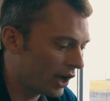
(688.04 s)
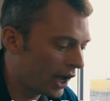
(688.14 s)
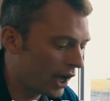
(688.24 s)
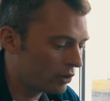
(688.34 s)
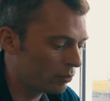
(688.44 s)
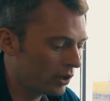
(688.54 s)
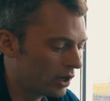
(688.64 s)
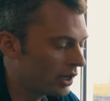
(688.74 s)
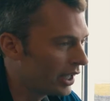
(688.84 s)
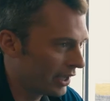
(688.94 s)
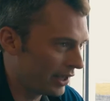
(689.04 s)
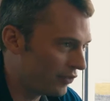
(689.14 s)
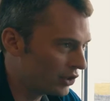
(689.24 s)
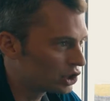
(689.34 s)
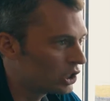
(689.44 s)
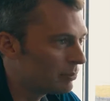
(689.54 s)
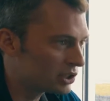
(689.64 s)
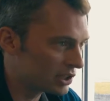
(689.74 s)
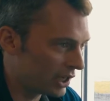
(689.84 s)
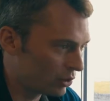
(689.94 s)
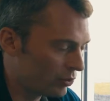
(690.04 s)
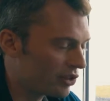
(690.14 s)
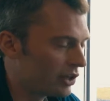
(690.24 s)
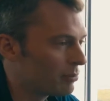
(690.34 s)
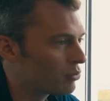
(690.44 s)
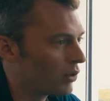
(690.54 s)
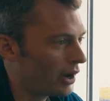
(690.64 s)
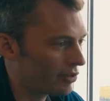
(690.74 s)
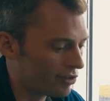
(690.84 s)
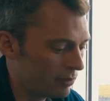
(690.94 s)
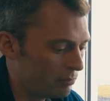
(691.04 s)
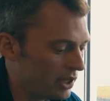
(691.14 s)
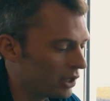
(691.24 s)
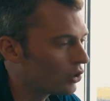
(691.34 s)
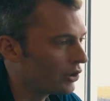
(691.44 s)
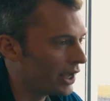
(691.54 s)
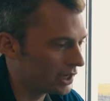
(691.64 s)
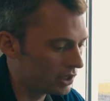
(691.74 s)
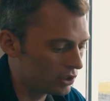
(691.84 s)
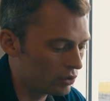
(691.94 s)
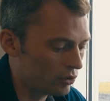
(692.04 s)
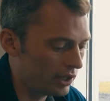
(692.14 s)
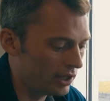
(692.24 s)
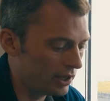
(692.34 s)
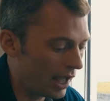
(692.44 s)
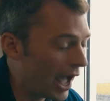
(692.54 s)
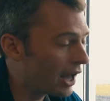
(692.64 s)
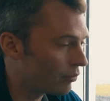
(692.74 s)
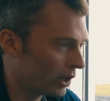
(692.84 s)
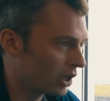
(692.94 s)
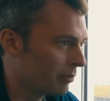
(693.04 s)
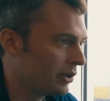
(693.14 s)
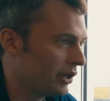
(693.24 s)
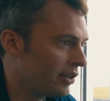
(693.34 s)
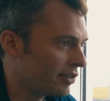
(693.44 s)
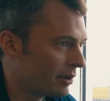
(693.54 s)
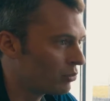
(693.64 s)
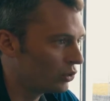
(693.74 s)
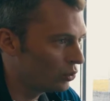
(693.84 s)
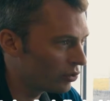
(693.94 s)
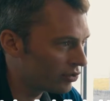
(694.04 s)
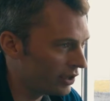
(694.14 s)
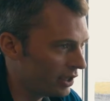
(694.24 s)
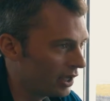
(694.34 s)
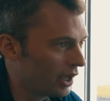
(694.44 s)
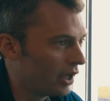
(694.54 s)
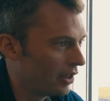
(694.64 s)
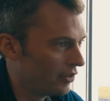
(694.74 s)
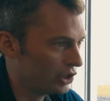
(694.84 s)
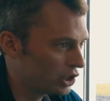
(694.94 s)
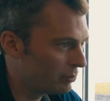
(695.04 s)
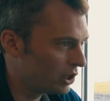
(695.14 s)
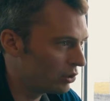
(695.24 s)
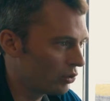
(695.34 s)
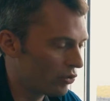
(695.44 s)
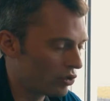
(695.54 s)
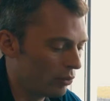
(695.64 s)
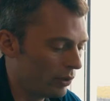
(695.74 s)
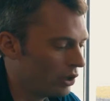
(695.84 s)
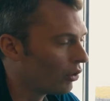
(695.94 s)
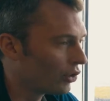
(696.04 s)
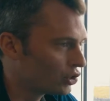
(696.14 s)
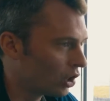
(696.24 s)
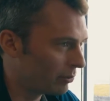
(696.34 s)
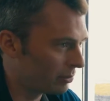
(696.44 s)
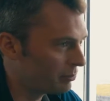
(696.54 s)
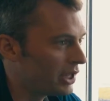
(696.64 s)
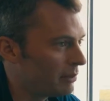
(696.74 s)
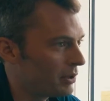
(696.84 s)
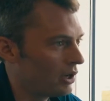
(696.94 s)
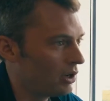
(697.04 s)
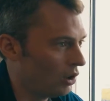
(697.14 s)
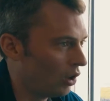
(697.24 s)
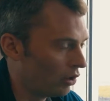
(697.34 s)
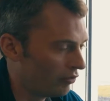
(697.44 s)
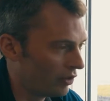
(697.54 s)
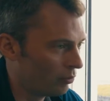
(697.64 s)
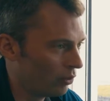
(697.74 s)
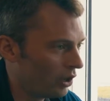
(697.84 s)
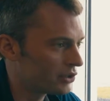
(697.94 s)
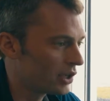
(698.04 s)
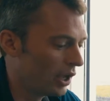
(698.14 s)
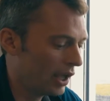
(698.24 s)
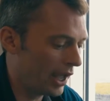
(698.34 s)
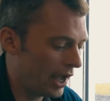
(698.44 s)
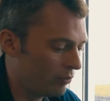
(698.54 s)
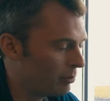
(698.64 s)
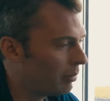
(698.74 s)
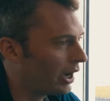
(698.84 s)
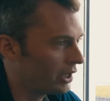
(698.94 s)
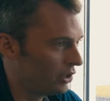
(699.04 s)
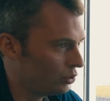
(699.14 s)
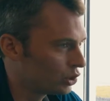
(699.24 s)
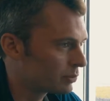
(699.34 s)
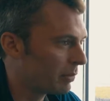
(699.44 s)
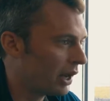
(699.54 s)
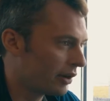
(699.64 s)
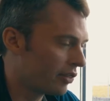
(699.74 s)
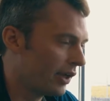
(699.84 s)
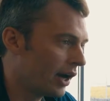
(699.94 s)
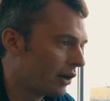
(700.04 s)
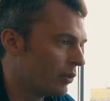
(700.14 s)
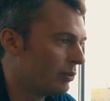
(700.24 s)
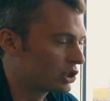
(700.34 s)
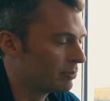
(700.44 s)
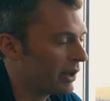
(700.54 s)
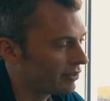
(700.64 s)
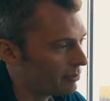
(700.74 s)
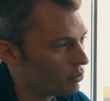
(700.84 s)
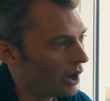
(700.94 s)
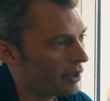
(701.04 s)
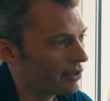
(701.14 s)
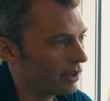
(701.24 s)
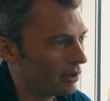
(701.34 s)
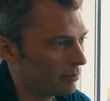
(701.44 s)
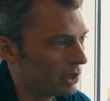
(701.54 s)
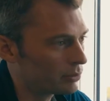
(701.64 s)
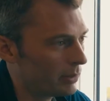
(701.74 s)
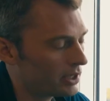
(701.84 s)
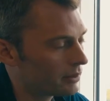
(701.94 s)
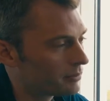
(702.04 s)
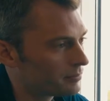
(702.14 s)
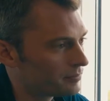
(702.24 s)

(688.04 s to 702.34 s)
your hardware, get the cheapest electricity prices, and being connected to the hardware companies that produce the GPUs. So we know the top people all over the world, and we buy in huge bulk the hardware, which makes the pricing much better.